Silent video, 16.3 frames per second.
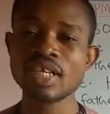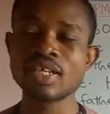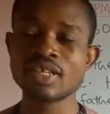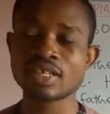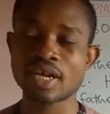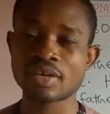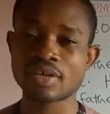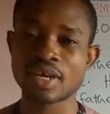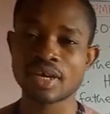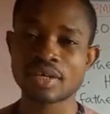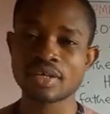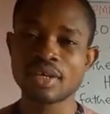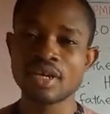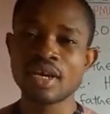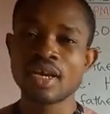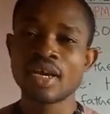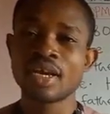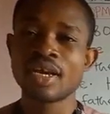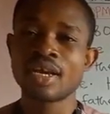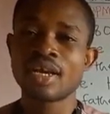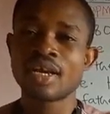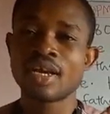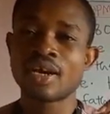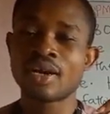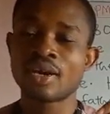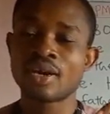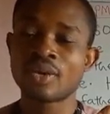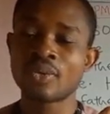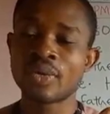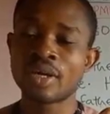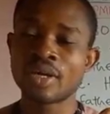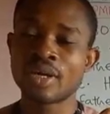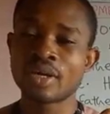Is that okay? Uh,
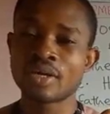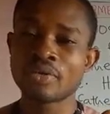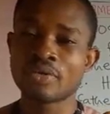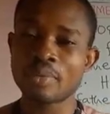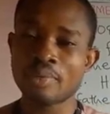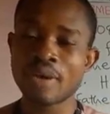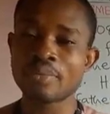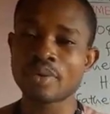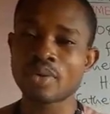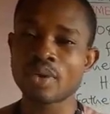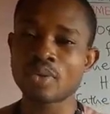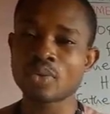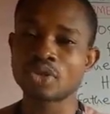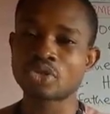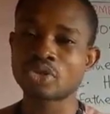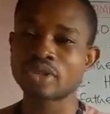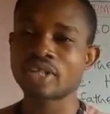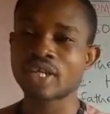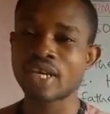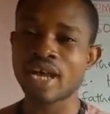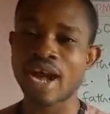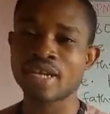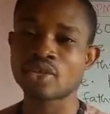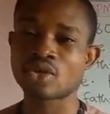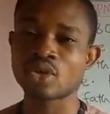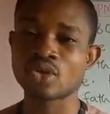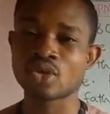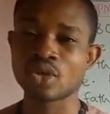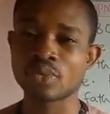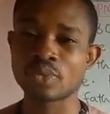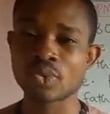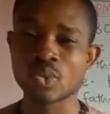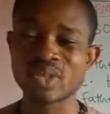we remember when we treated
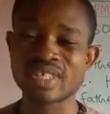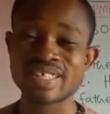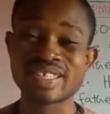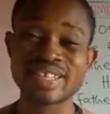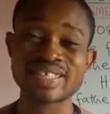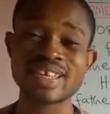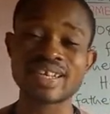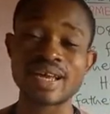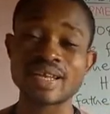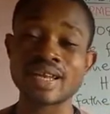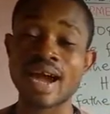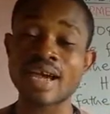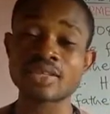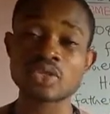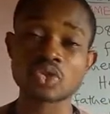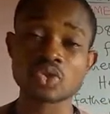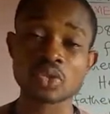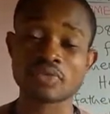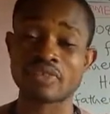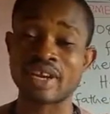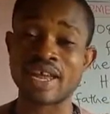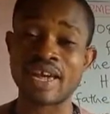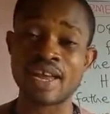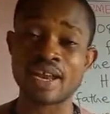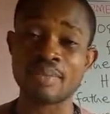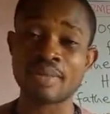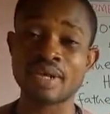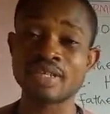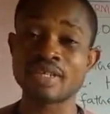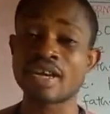isotopes, we stated that isotopes of an element,